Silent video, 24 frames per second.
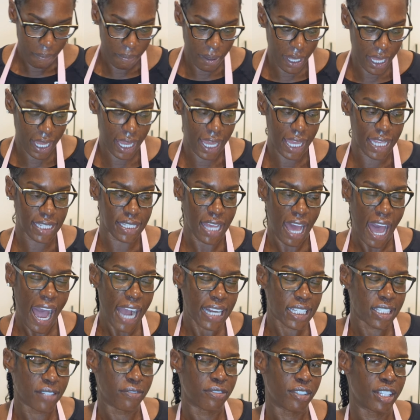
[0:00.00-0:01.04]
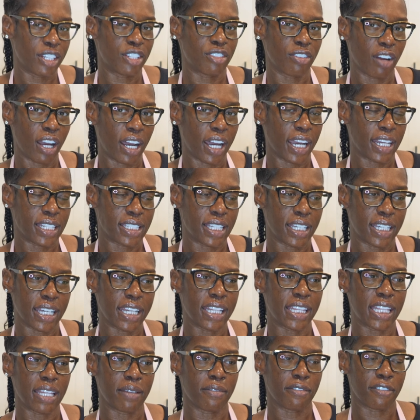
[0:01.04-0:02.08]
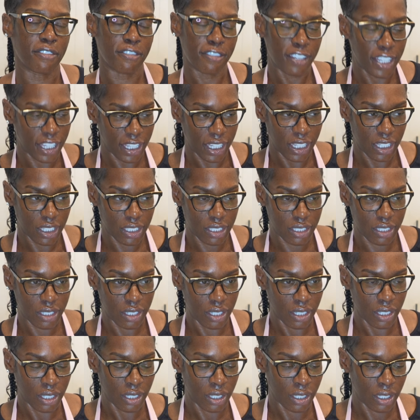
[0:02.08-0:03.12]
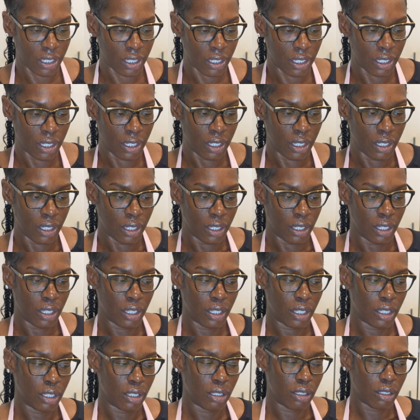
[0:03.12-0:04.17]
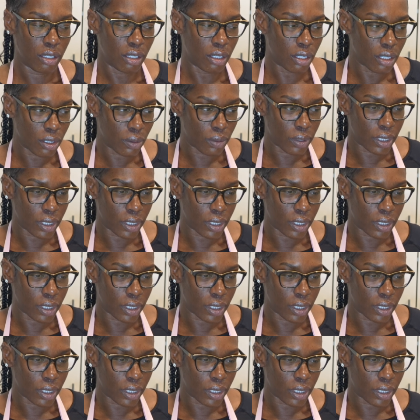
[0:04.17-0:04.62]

but is actively trying to get them fixed. You don't